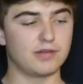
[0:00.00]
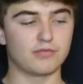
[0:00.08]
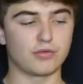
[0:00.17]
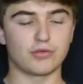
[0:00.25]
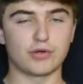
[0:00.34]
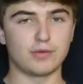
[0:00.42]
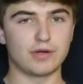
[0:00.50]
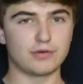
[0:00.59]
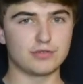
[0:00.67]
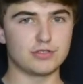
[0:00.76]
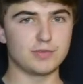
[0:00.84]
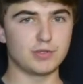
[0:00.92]
for 30-rounders
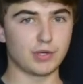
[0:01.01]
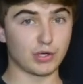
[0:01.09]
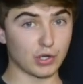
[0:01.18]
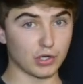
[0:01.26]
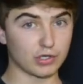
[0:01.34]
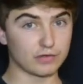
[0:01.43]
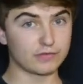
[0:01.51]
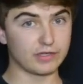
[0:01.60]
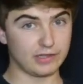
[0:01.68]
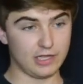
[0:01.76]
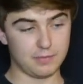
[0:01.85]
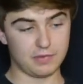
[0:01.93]
they should be doing curved
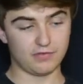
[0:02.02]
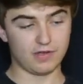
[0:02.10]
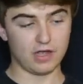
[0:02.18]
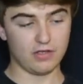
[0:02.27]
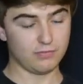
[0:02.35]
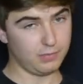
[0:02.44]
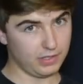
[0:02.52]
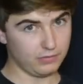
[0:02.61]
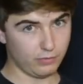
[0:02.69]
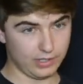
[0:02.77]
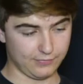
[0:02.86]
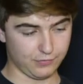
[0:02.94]
like the MP5, but
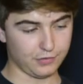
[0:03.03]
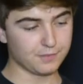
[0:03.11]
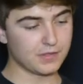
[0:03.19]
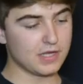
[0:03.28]
whatever.